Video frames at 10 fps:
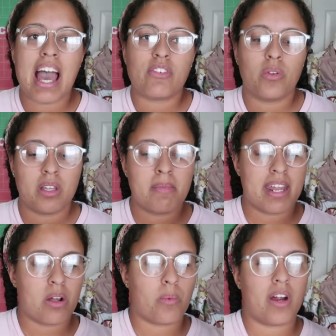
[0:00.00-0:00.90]
I've only
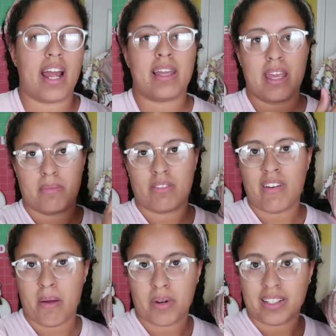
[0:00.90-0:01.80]
made it where I keep the
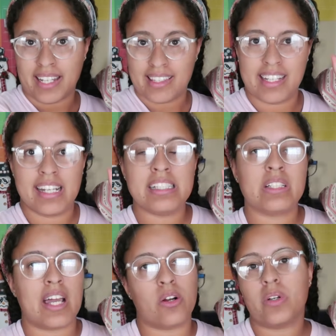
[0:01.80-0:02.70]
fabric like
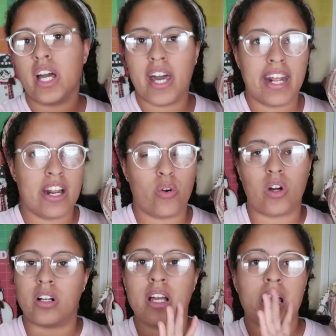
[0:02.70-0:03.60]
this. I don't cut it
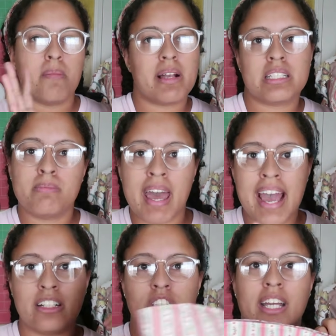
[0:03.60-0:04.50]
or mix
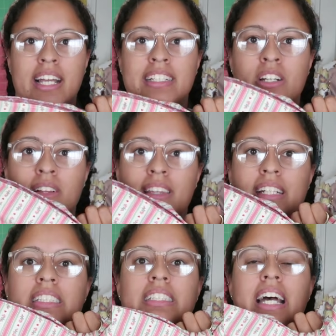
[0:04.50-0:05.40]
match like I did on
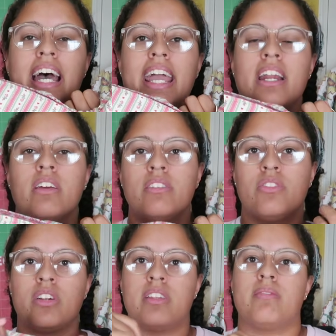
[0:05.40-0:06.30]
this side
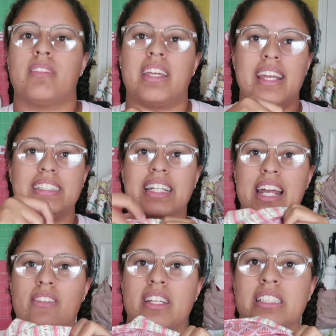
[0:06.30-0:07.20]
for the
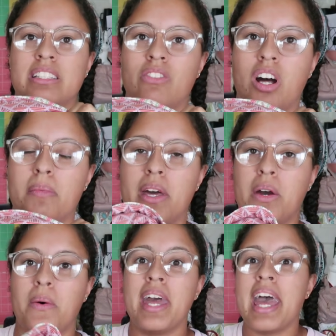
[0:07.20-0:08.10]
inside of this fall
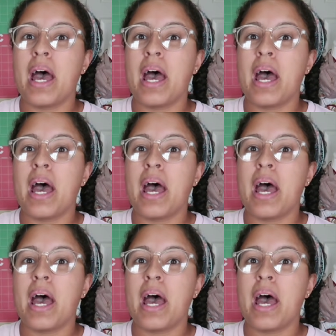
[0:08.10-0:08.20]
bow.